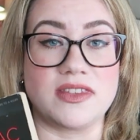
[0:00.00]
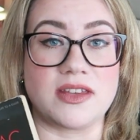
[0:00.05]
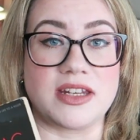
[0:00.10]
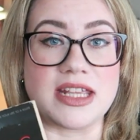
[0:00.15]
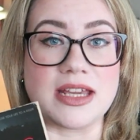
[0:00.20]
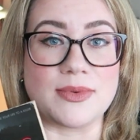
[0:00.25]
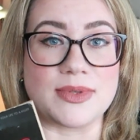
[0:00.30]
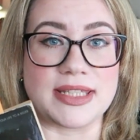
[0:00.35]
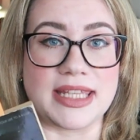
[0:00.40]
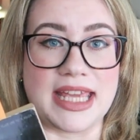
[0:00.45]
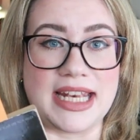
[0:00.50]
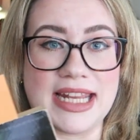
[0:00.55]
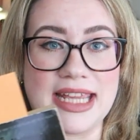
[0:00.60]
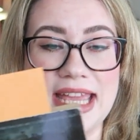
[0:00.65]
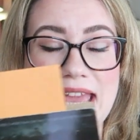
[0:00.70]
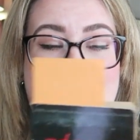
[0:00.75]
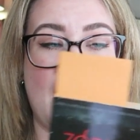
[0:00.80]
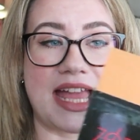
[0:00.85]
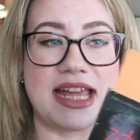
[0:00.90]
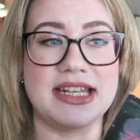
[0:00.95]
the Zodiac was
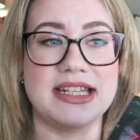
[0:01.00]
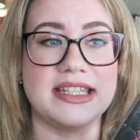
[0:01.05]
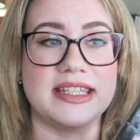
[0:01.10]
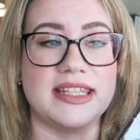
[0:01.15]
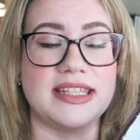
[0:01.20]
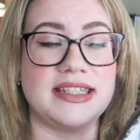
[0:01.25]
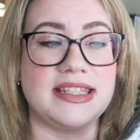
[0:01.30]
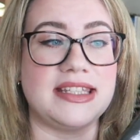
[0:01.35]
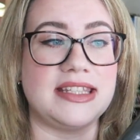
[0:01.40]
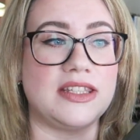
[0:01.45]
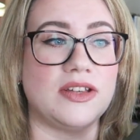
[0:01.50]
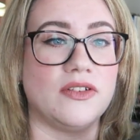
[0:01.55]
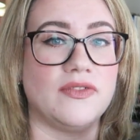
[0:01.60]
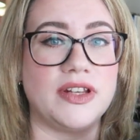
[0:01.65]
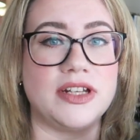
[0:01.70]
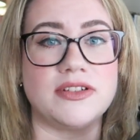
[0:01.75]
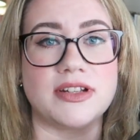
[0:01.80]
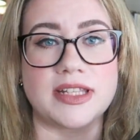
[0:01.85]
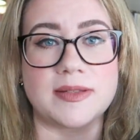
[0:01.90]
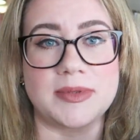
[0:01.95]
killing, and this is
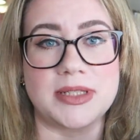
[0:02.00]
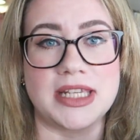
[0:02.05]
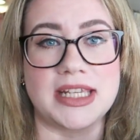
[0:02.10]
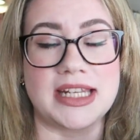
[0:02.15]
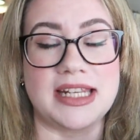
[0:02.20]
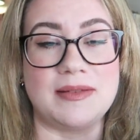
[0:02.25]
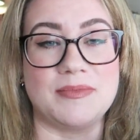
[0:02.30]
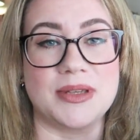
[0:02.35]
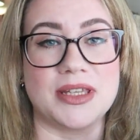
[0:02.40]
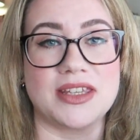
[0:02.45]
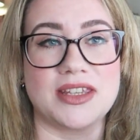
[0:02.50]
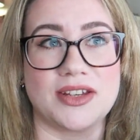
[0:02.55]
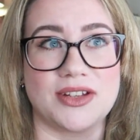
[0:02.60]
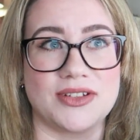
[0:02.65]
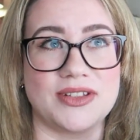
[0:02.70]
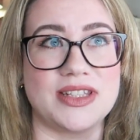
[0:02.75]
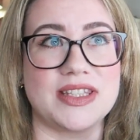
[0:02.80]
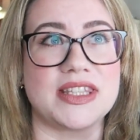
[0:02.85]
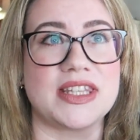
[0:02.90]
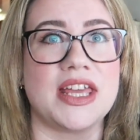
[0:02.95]
of interest particularly
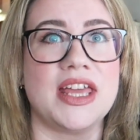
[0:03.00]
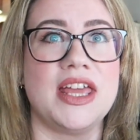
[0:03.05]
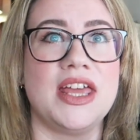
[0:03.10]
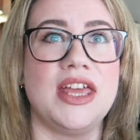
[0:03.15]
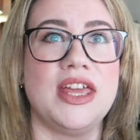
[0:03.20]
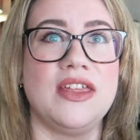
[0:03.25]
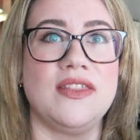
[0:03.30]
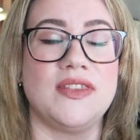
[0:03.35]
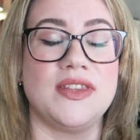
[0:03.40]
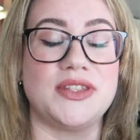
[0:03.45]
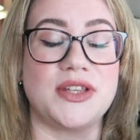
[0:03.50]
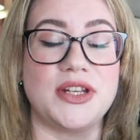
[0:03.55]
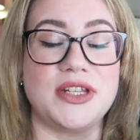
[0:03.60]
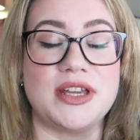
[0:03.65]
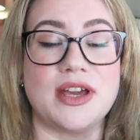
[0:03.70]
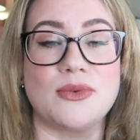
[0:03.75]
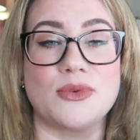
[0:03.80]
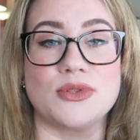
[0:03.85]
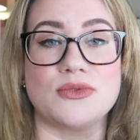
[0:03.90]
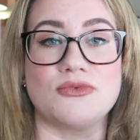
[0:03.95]
because the
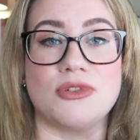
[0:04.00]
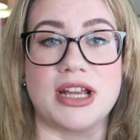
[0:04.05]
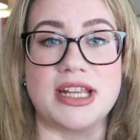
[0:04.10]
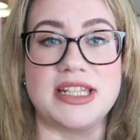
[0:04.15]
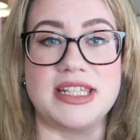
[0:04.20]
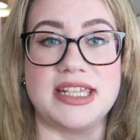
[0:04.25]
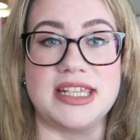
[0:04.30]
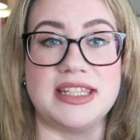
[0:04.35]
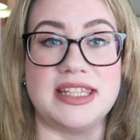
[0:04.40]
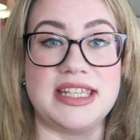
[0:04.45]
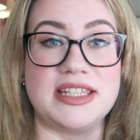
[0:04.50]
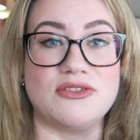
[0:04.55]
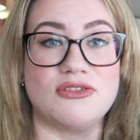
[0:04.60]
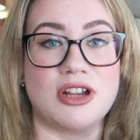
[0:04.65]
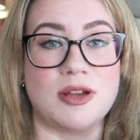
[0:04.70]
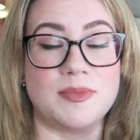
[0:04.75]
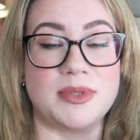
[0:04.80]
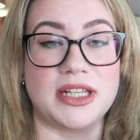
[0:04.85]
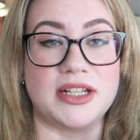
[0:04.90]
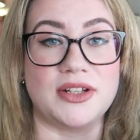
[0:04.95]
Zodiac was writing these
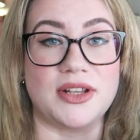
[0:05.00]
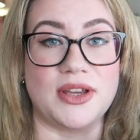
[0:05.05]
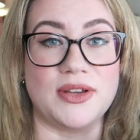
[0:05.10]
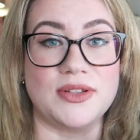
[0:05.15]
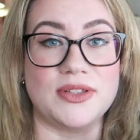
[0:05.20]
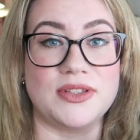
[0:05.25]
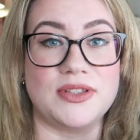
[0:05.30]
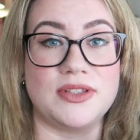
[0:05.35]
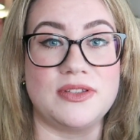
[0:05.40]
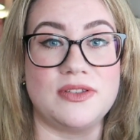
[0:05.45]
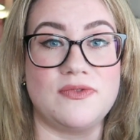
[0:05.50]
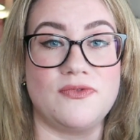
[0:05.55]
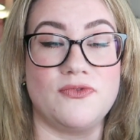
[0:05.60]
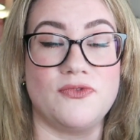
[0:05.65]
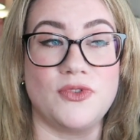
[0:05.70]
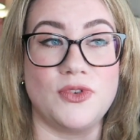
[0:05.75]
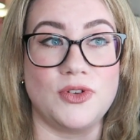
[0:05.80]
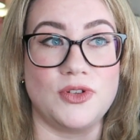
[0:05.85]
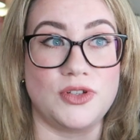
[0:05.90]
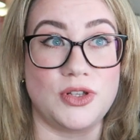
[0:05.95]
cryptic notes
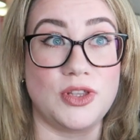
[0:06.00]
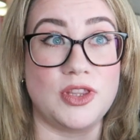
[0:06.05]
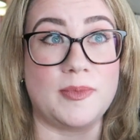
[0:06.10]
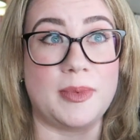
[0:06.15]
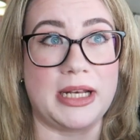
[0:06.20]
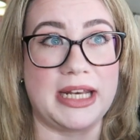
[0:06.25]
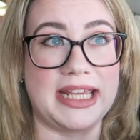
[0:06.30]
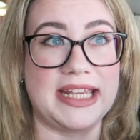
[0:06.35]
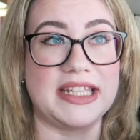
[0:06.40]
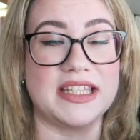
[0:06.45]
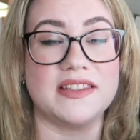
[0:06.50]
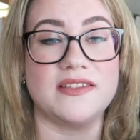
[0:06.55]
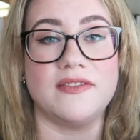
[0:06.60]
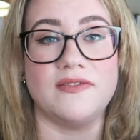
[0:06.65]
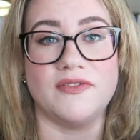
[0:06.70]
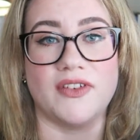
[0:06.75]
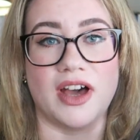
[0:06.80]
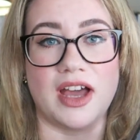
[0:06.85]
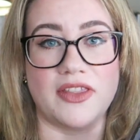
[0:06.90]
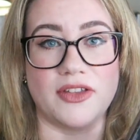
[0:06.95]
to the police
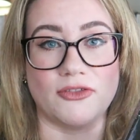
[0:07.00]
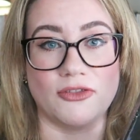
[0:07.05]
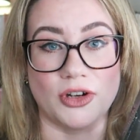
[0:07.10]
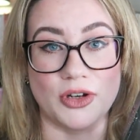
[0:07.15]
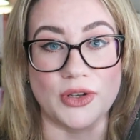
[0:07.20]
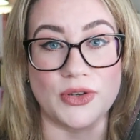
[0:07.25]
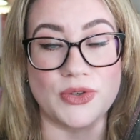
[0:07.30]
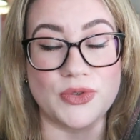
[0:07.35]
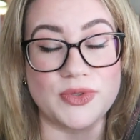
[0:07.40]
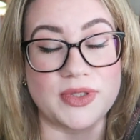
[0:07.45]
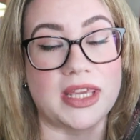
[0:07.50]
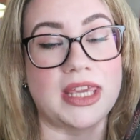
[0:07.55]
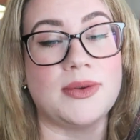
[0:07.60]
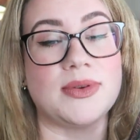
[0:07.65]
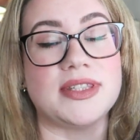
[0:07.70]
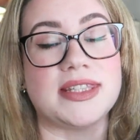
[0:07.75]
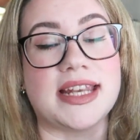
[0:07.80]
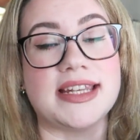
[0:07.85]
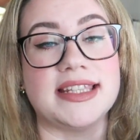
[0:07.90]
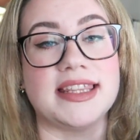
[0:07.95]
via the Chronicle, so he
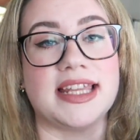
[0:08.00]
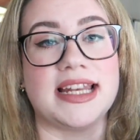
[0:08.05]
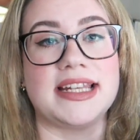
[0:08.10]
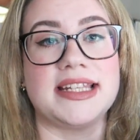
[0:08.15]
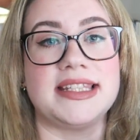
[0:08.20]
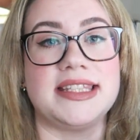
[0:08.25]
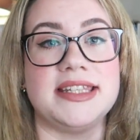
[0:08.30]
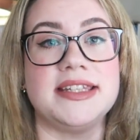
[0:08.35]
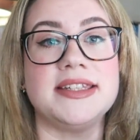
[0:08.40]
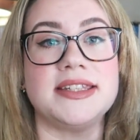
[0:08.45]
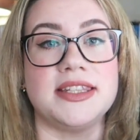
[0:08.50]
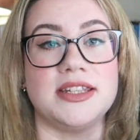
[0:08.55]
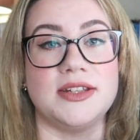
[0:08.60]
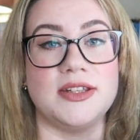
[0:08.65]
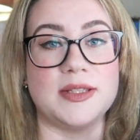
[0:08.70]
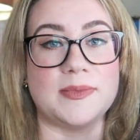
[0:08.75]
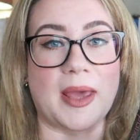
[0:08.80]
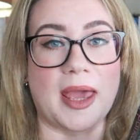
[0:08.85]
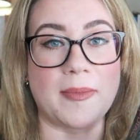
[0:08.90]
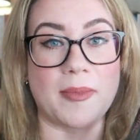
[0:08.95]
was sending the letters into the
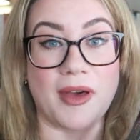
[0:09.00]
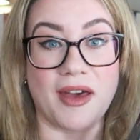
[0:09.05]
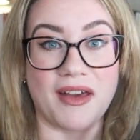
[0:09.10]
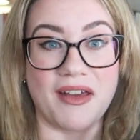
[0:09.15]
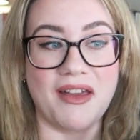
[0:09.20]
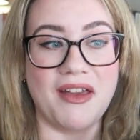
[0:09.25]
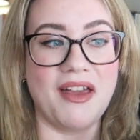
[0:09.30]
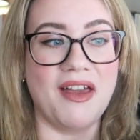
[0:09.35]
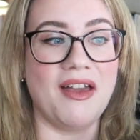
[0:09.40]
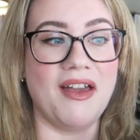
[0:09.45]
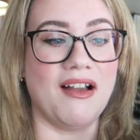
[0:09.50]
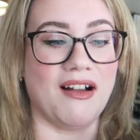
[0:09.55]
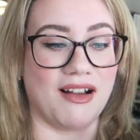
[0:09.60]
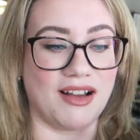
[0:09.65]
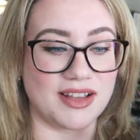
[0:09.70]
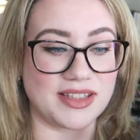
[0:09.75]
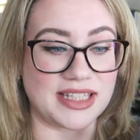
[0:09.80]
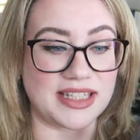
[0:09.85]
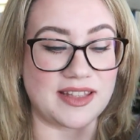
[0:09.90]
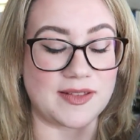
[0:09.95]
newspaper
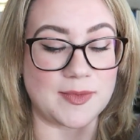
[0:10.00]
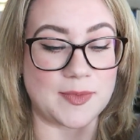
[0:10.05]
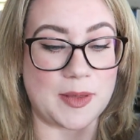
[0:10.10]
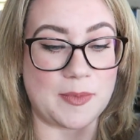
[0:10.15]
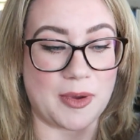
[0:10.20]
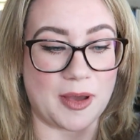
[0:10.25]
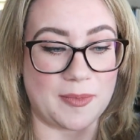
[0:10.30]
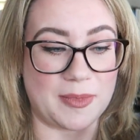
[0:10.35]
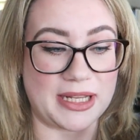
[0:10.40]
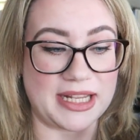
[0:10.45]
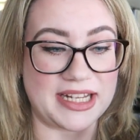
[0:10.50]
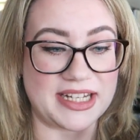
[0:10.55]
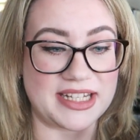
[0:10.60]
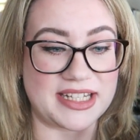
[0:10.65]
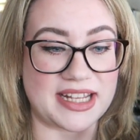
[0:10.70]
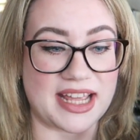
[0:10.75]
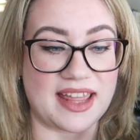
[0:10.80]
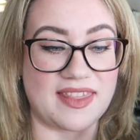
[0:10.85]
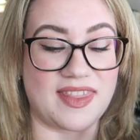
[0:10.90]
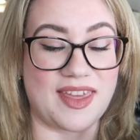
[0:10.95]
asking them to be
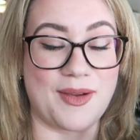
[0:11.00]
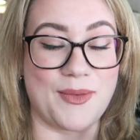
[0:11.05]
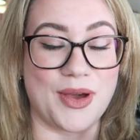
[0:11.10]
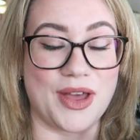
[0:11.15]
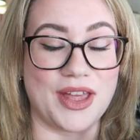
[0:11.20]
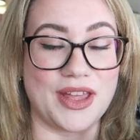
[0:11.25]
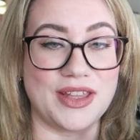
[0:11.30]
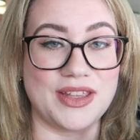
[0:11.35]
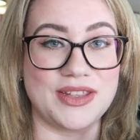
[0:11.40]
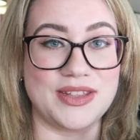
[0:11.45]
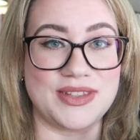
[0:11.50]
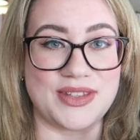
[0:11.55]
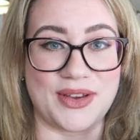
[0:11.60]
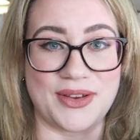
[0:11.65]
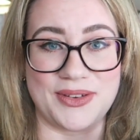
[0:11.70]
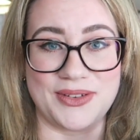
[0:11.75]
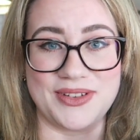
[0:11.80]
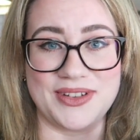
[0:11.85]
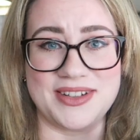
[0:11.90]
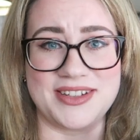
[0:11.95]
published, and they were
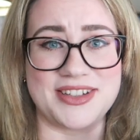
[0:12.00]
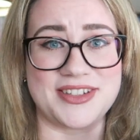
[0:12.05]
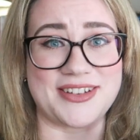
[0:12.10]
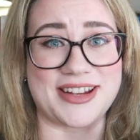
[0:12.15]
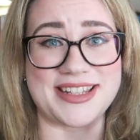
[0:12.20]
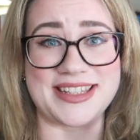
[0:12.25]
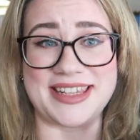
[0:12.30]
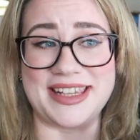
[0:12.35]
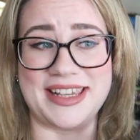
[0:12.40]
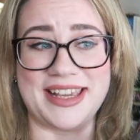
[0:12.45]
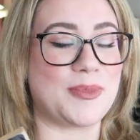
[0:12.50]
so distressing.